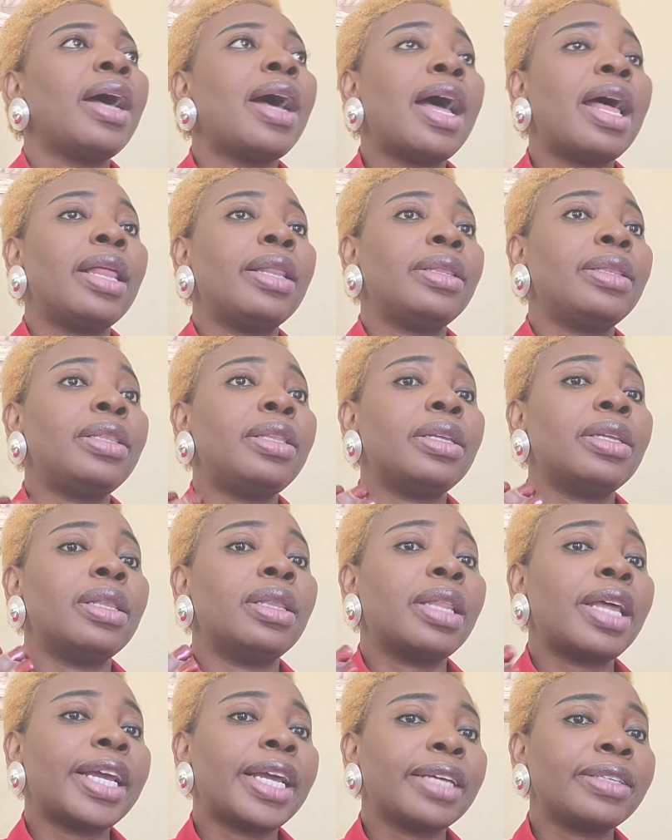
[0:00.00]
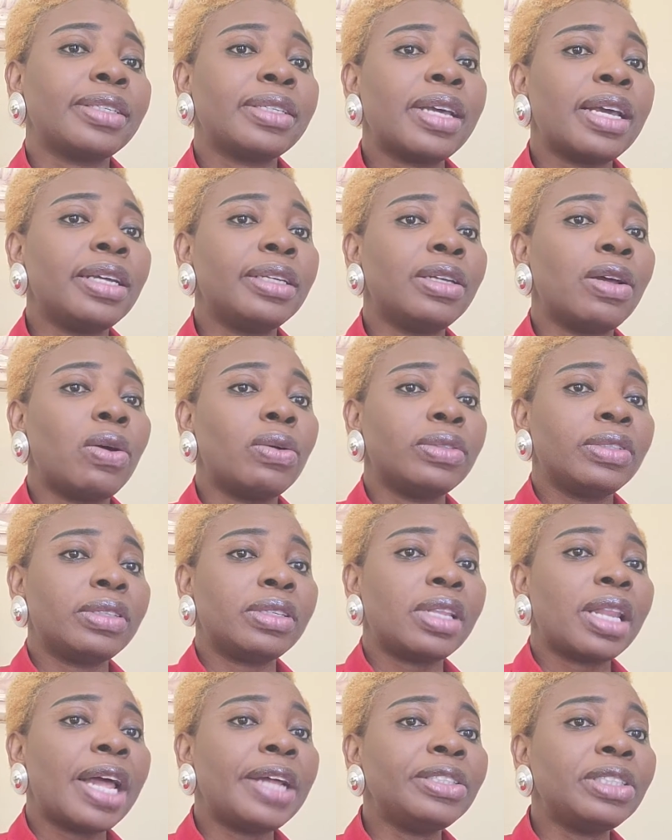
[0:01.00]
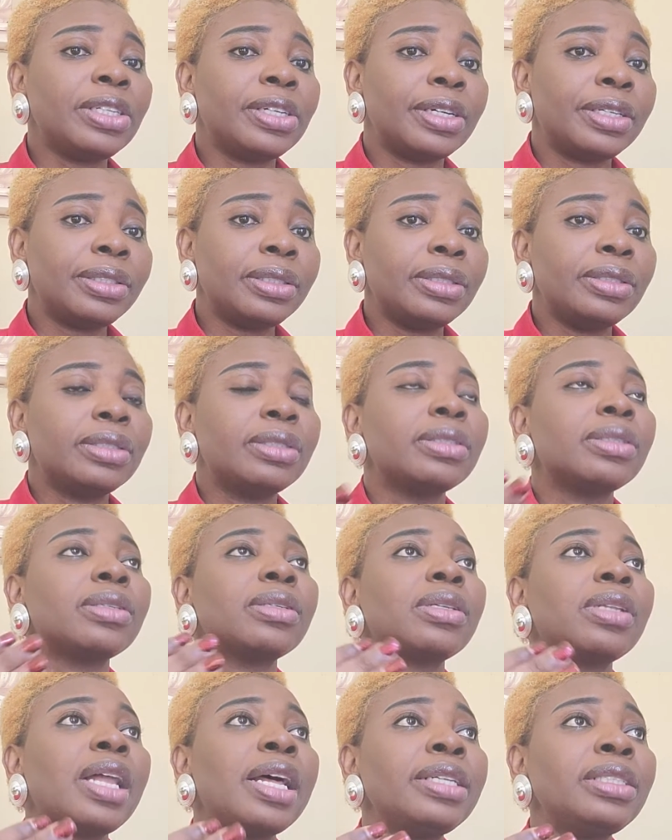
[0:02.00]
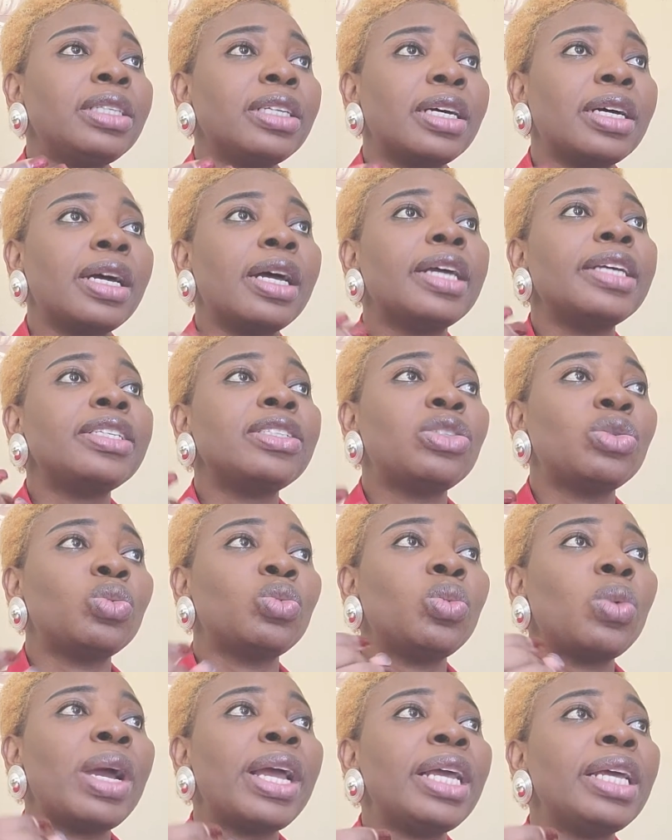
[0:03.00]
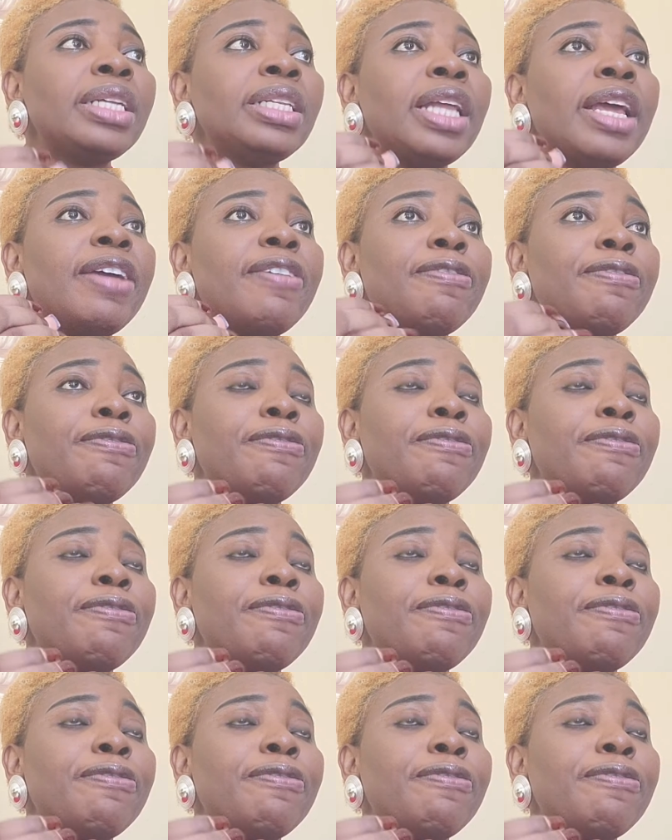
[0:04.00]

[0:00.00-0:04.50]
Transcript: And like I said on slander, slander is when a